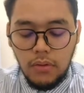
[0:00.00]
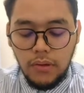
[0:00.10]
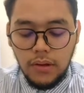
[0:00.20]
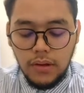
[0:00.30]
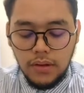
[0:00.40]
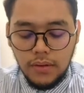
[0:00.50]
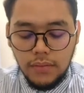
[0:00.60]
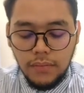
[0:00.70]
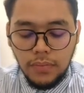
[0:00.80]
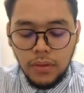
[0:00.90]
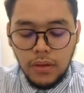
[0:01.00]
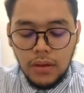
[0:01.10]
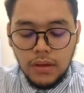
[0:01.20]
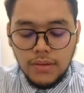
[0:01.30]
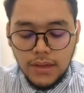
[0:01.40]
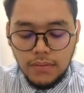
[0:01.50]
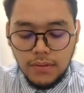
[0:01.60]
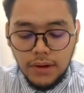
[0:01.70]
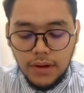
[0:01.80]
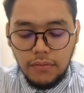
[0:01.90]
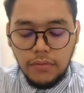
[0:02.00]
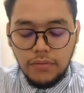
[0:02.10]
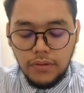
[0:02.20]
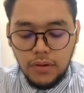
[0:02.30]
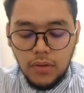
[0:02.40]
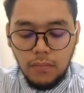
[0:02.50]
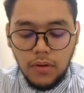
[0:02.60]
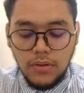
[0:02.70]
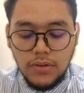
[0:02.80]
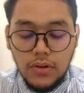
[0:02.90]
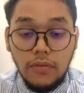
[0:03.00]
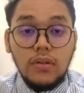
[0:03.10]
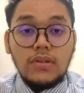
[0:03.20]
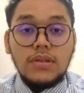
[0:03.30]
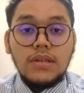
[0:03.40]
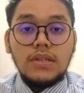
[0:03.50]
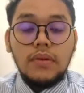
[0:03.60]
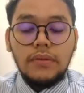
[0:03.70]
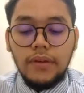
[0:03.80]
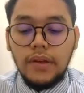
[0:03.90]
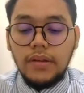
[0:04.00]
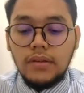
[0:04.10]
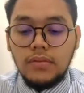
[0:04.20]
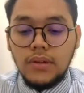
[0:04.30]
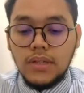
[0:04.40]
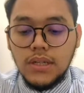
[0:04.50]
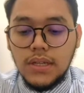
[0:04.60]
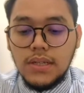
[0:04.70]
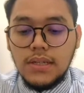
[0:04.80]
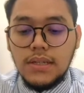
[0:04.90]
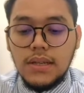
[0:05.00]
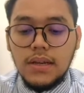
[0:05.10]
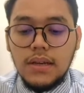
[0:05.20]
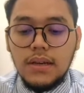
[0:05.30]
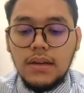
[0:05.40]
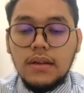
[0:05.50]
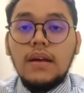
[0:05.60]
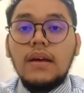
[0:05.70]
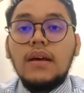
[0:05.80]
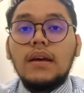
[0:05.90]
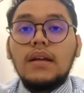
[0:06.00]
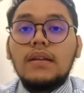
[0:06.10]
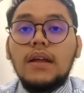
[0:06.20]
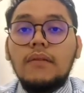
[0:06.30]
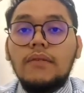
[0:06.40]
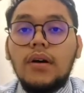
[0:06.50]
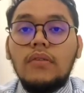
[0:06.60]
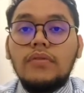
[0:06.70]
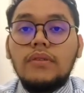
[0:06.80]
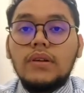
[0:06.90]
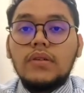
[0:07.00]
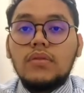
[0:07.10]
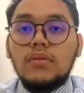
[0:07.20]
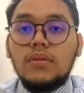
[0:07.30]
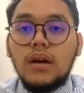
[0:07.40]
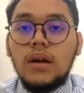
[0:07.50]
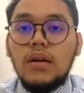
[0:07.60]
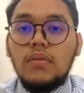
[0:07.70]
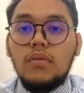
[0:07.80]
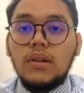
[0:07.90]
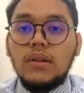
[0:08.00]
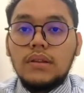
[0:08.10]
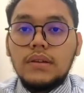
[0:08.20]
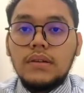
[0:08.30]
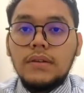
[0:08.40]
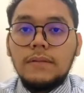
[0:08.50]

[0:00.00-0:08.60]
will subtract with 0.046, which is the depth of the water,